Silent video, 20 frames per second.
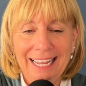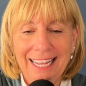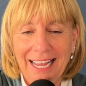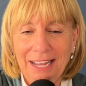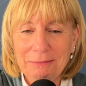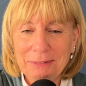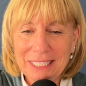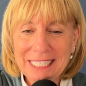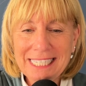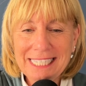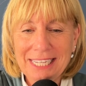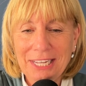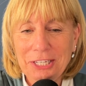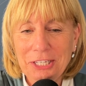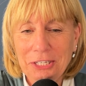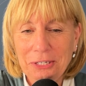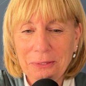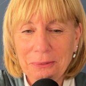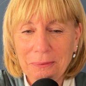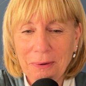I'm going to tell
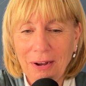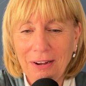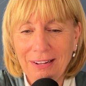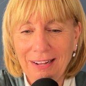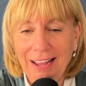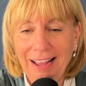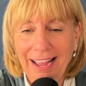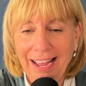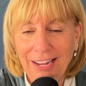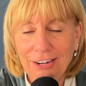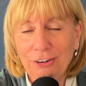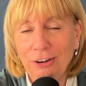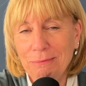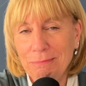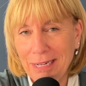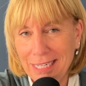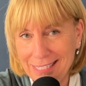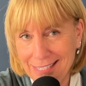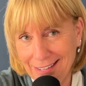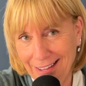you a hack on
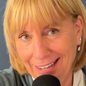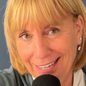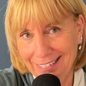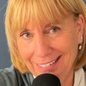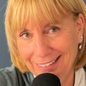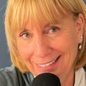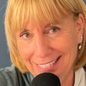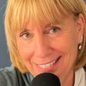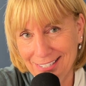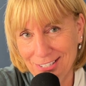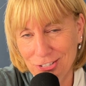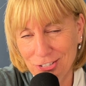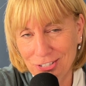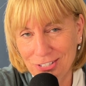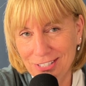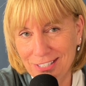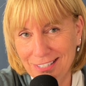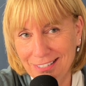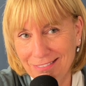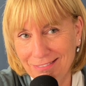my side, and this is
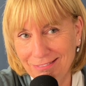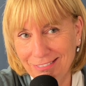just,